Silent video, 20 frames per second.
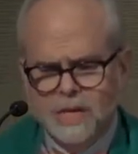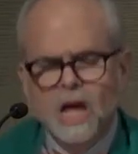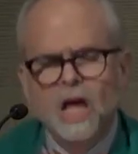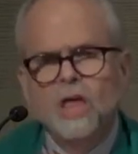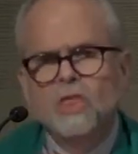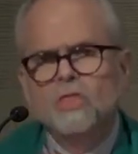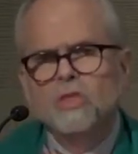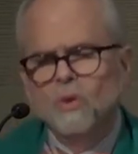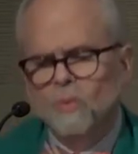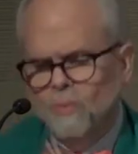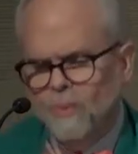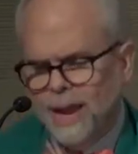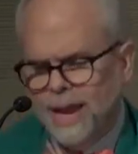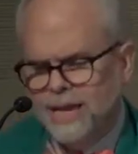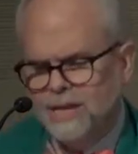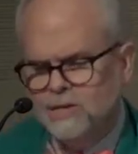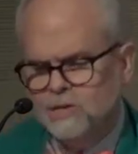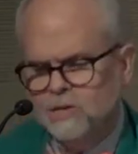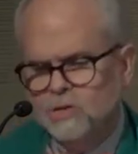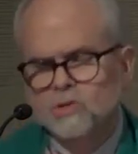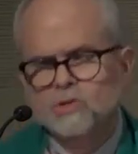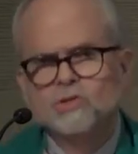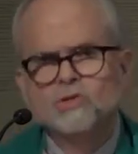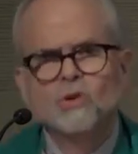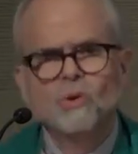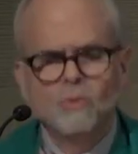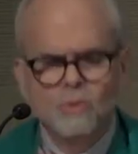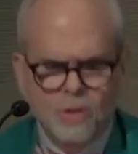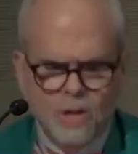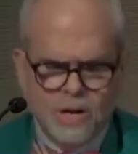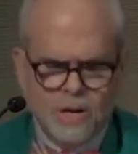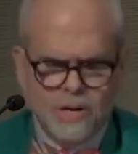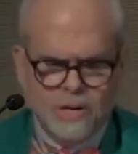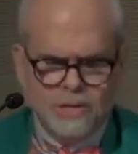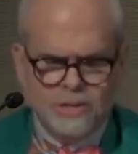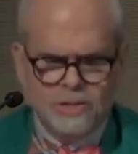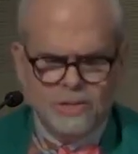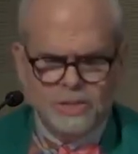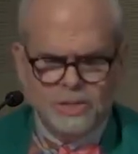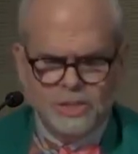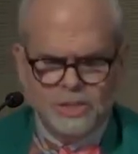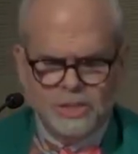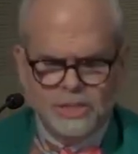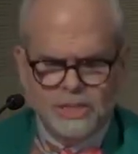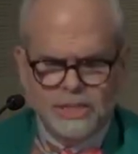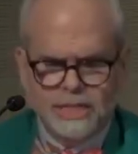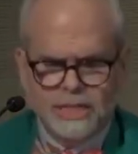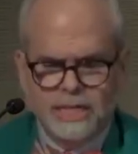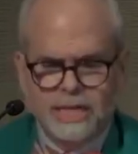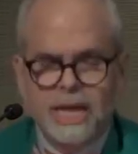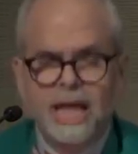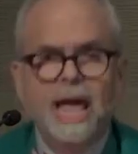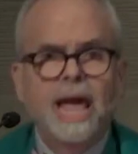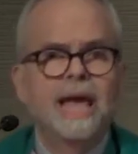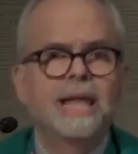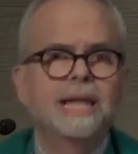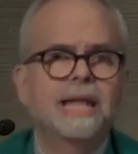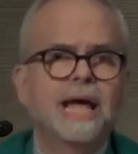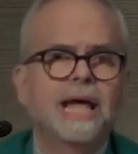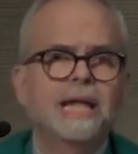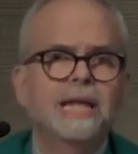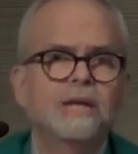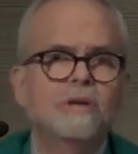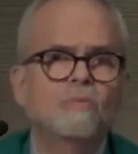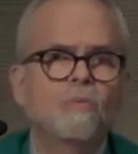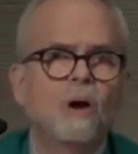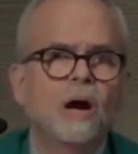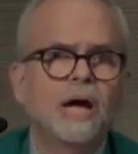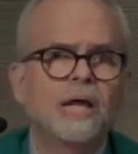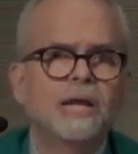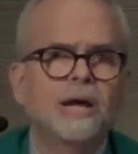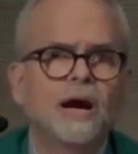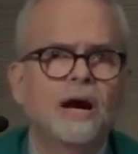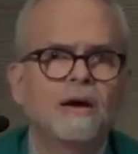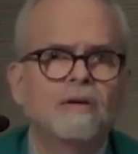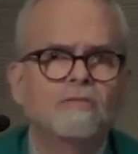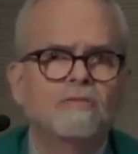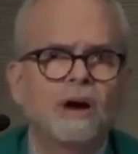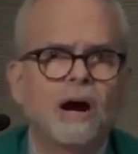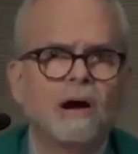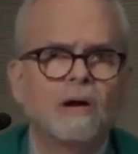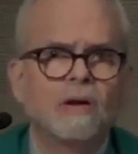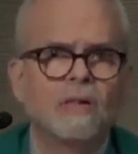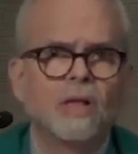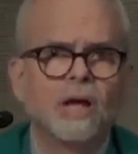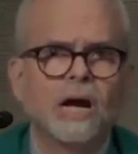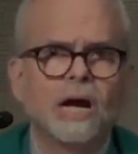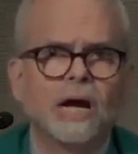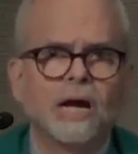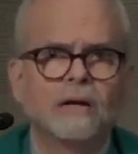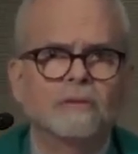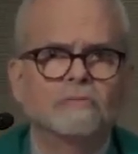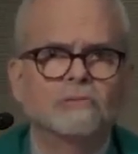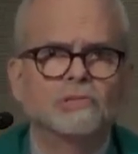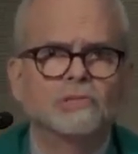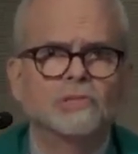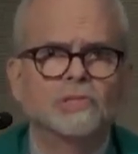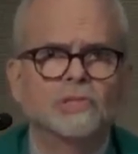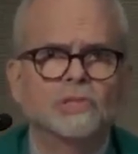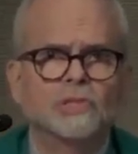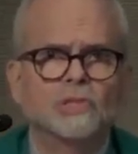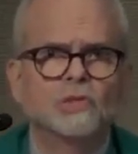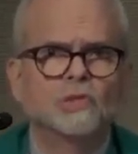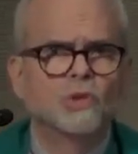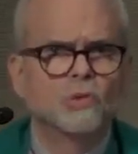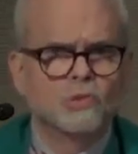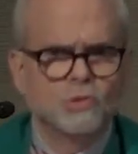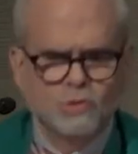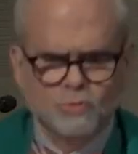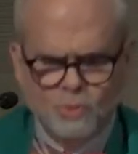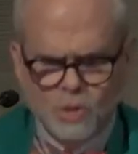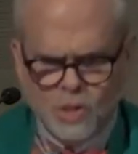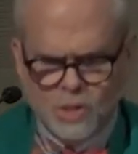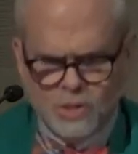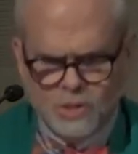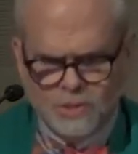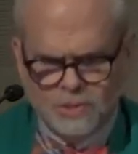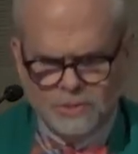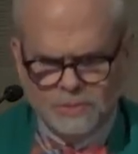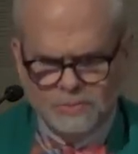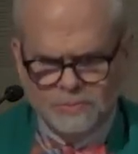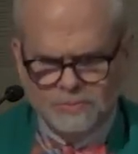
The weight so large, and any one of our lives so small.